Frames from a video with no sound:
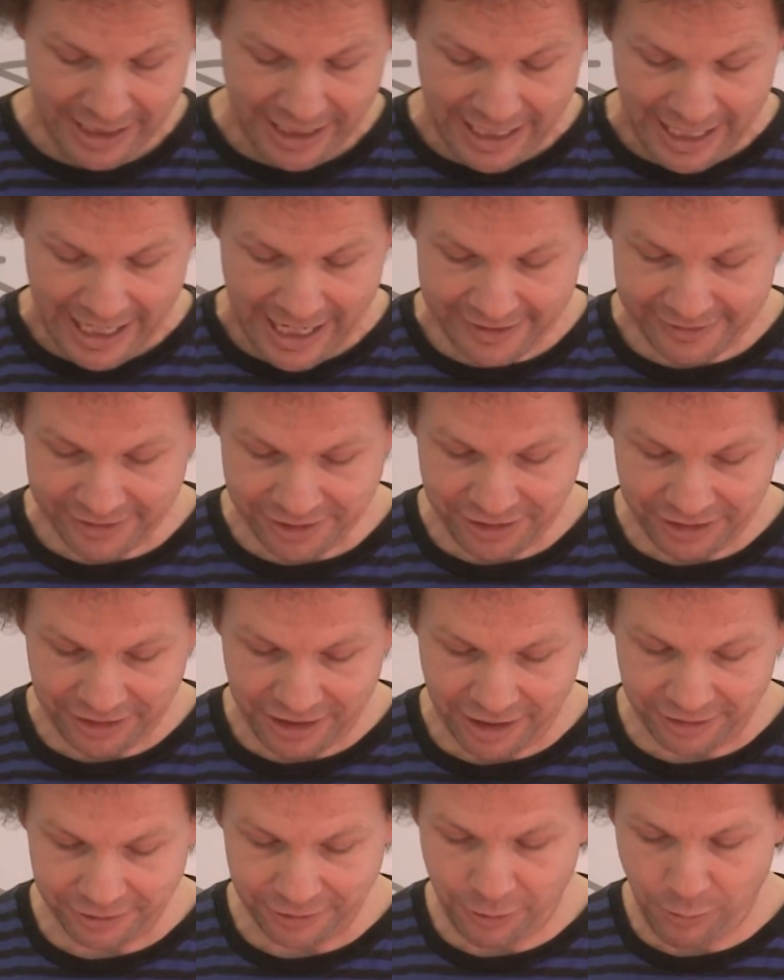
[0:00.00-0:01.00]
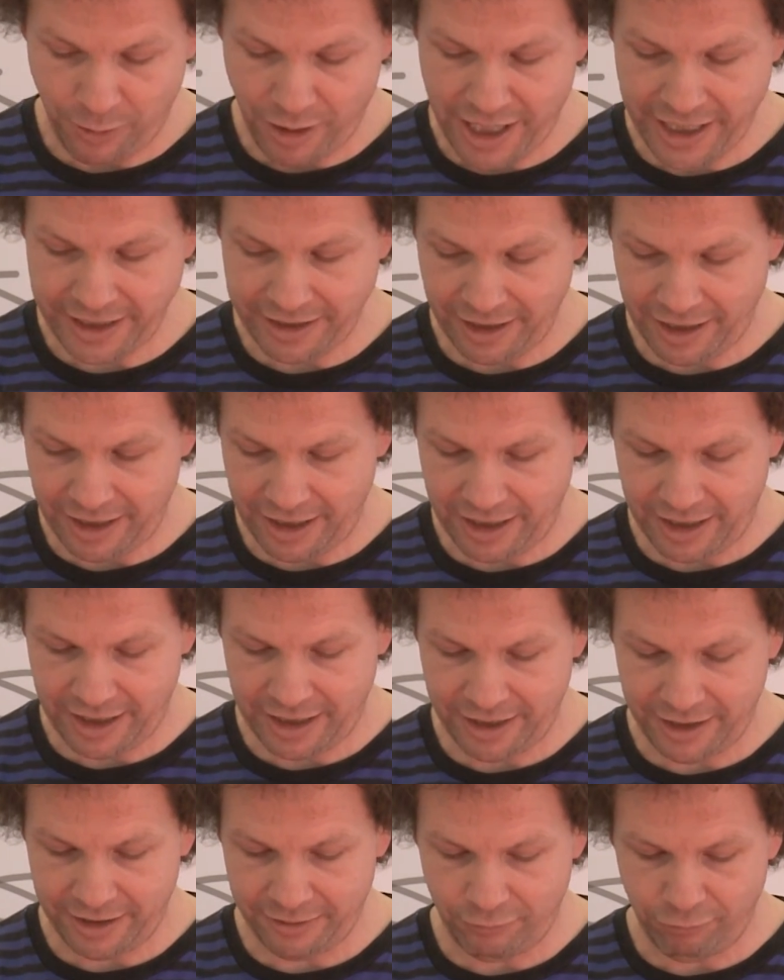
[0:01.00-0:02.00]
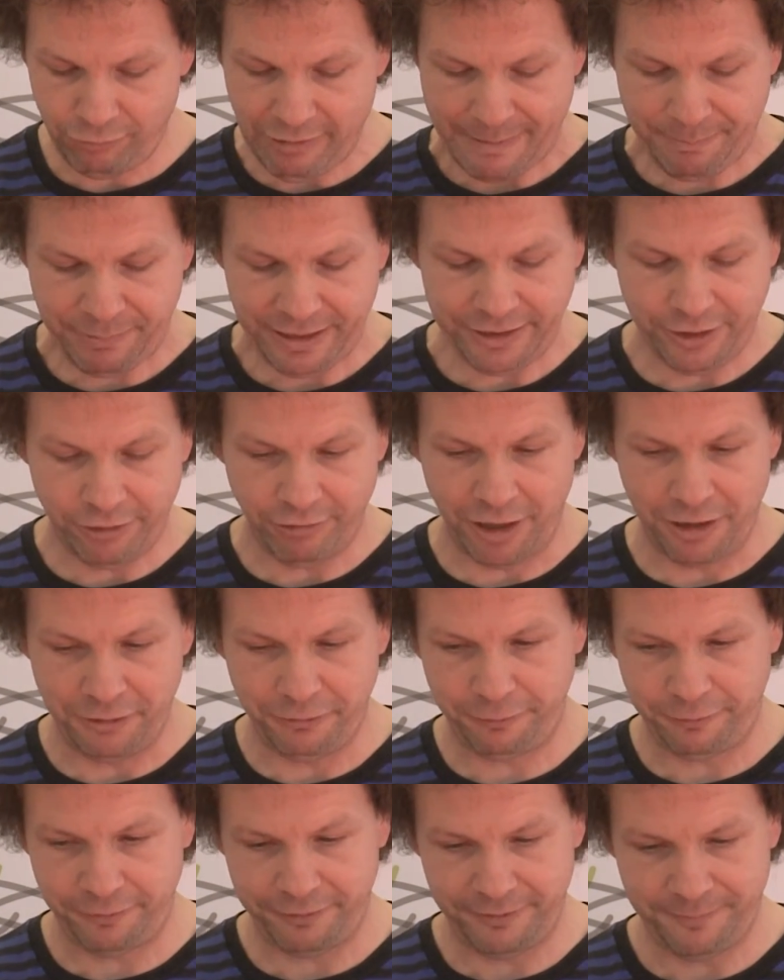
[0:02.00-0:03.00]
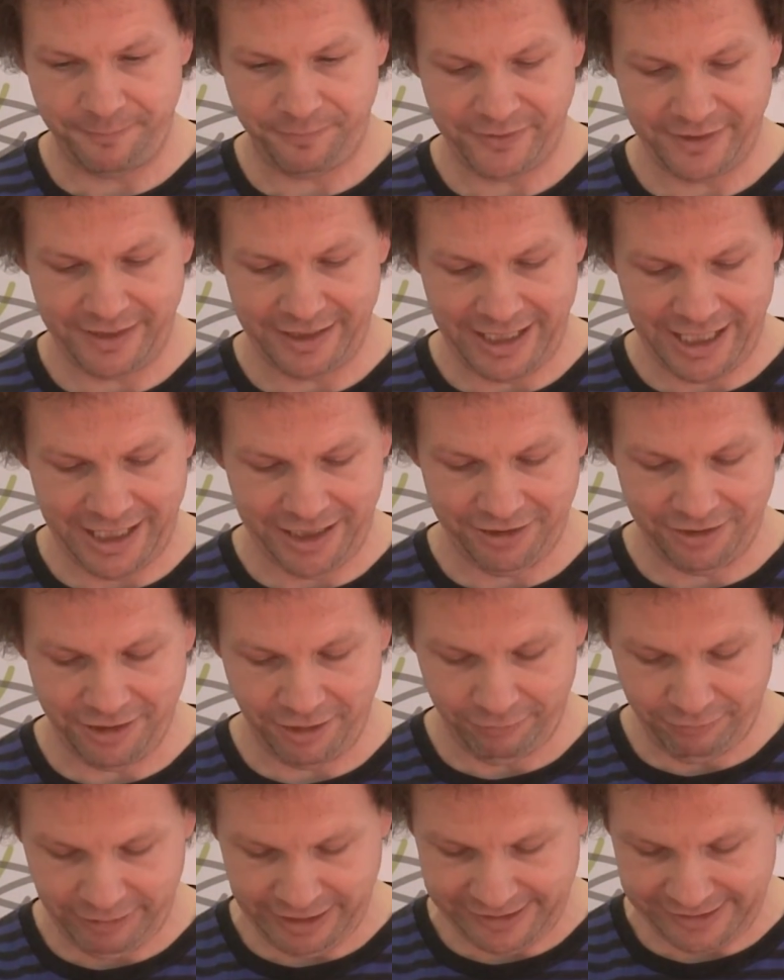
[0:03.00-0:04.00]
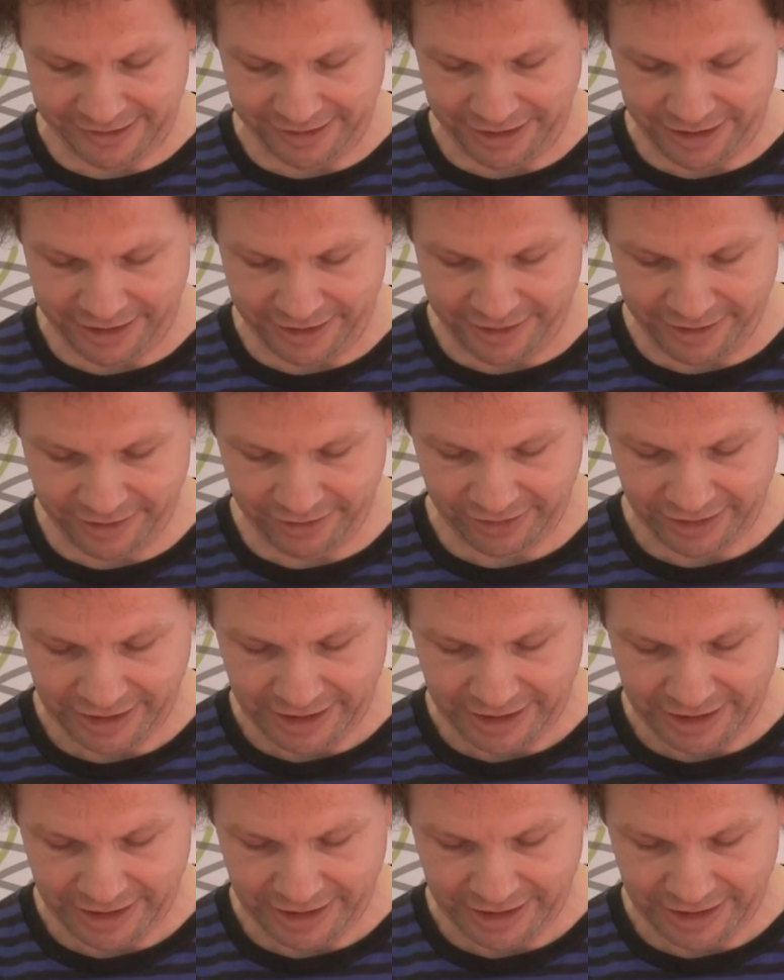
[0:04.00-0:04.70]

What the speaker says: has undergone quite rapid growth in recent years.